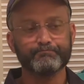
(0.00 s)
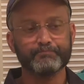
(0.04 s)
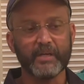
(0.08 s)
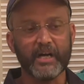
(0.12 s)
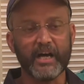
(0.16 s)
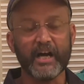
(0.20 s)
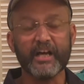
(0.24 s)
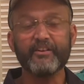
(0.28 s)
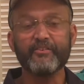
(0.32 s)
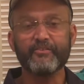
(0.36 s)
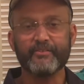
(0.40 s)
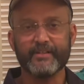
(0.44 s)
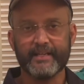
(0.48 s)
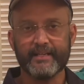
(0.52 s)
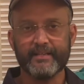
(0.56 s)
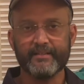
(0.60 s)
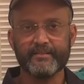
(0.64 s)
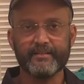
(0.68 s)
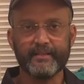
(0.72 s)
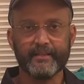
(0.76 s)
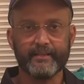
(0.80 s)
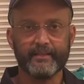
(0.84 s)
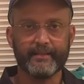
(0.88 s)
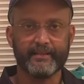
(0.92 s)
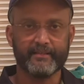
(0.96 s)

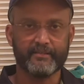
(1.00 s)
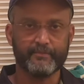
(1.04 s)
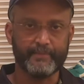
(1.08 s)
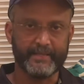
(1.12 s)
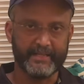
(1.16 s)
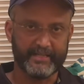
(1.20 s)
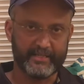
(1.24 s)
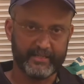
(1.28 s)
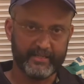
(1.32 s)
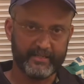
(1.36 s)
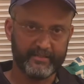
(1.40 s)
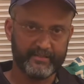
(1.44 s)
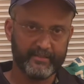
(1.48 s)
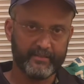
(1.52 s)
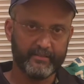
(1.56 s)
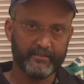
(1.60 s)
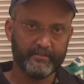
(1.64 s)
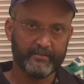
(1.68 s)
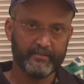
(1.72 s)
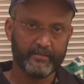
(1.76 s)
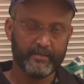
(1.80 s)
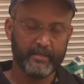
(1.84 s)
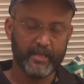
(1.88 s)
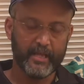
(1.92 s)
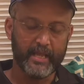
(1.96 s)
unrealistic
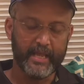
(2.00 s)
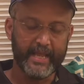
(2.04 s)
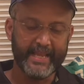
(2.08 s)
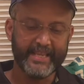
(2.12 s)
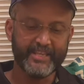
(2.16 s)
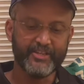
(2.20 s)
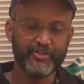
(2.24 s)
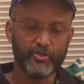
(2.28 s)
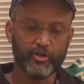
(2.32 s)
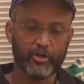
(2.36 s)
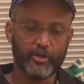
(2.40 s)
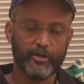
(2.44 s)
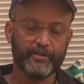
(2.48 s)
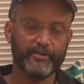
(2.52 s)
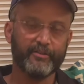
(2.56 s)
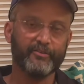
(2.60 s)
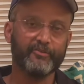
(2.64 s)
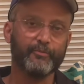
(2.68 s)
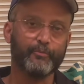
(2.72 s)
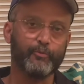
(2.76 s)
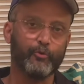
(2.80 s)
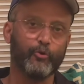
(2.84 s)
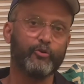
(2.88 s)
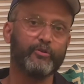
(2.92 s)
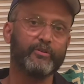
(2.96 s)
expectations. Enjoy the
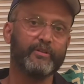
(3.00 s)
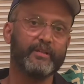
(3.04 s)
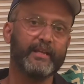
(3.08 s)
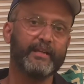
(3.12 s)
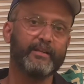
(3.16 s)
sport